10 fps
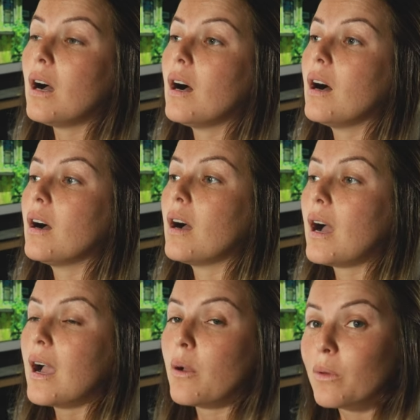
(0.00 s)
Uh,
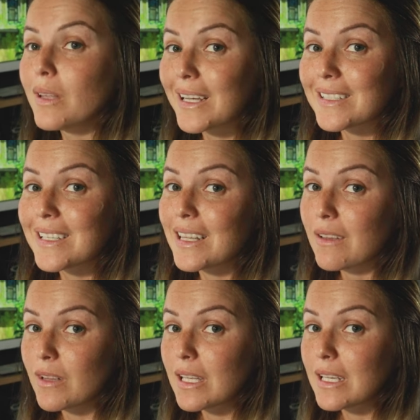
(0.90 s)
I will, like I said,
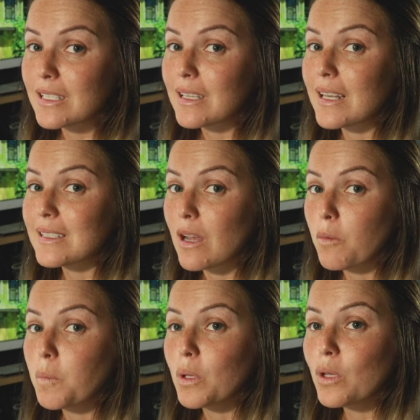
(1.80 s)
leave a link to that
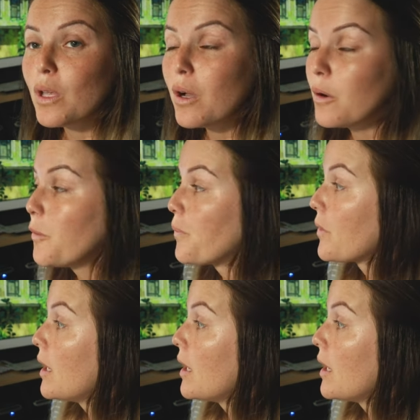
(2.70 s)
down below.